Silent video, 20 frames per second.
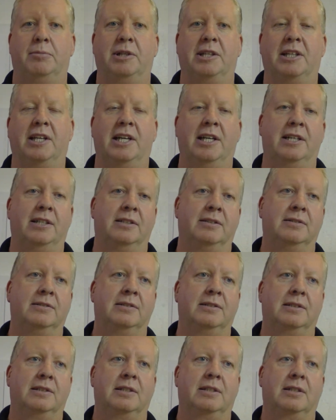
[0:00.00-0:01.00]
but
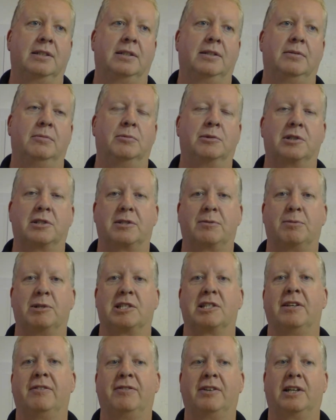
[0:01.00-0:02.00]
then more
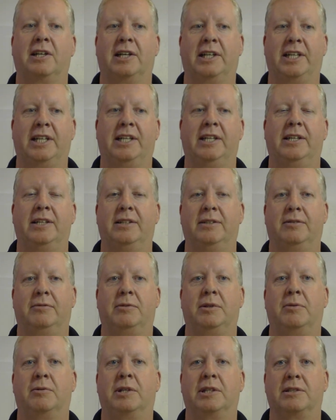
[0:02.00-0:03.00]
specifically
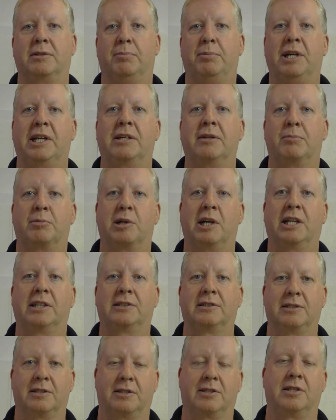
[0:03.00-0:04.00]
we want to pick a
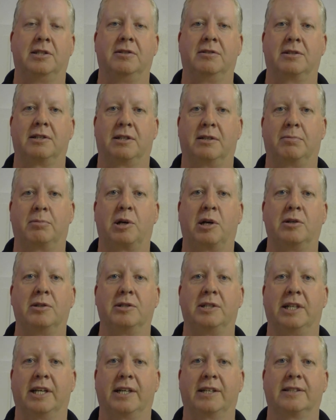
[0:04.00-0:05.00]
brush that suits our
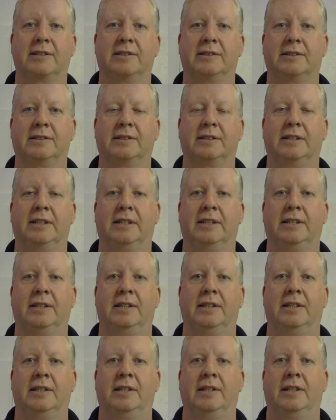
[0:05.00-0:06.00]
project.
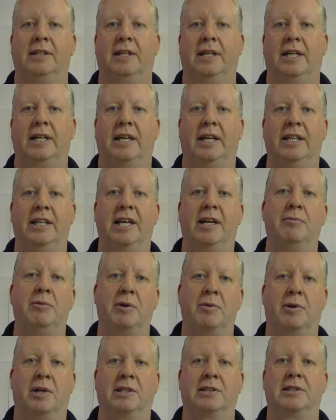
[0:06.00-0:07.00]
And then
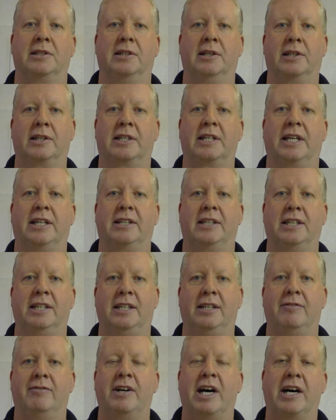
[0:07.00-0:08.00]
we want to look at
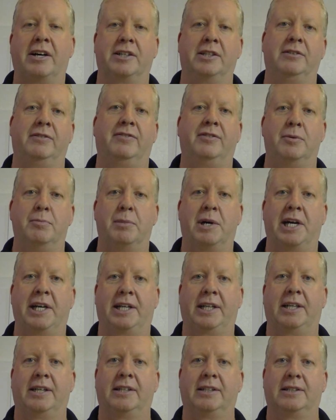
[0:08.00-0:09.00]
the value for
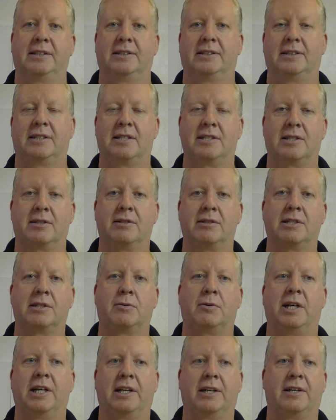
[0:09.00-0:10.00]
money, because there is
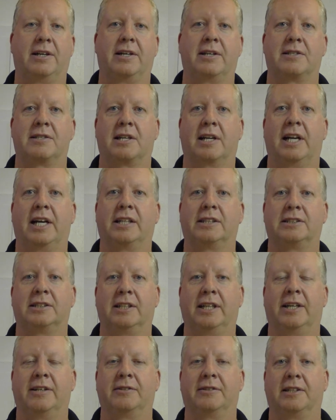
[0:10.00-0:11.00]
quite a lot of
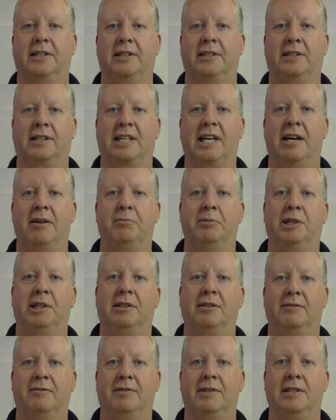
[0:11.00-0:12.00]
selection out there. It can be
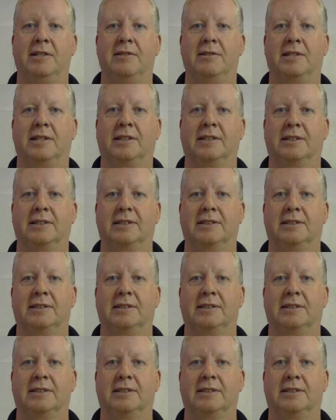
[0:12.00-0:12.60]
confusing.